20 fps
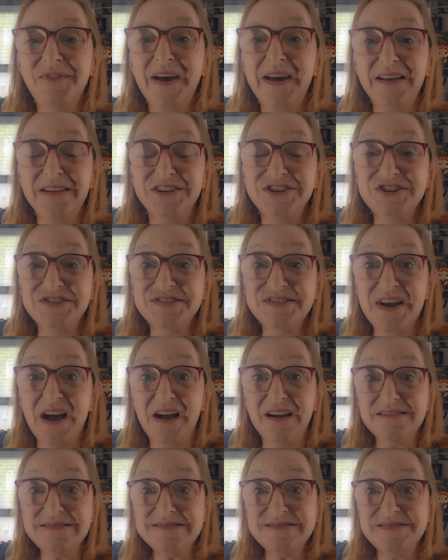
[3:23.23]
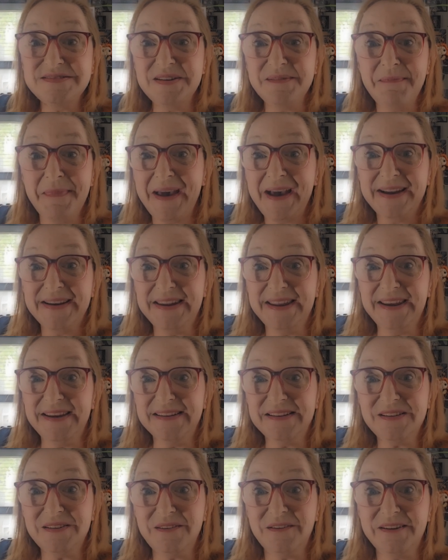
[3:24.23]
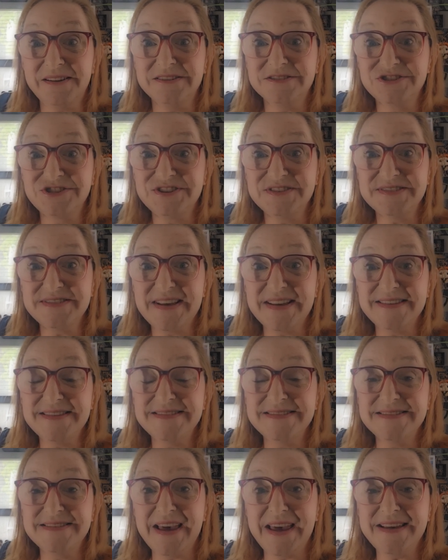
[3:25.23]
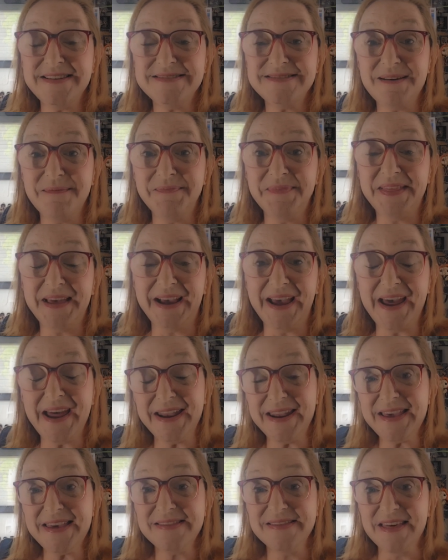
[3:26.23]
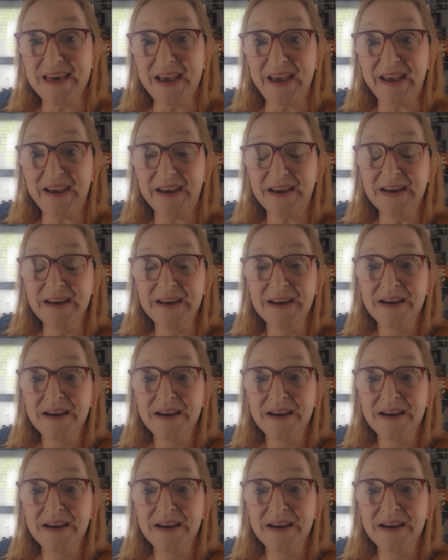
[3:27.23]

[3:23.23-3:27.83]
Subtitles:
Val just talks to Magneto, and she says, "Say something, anything."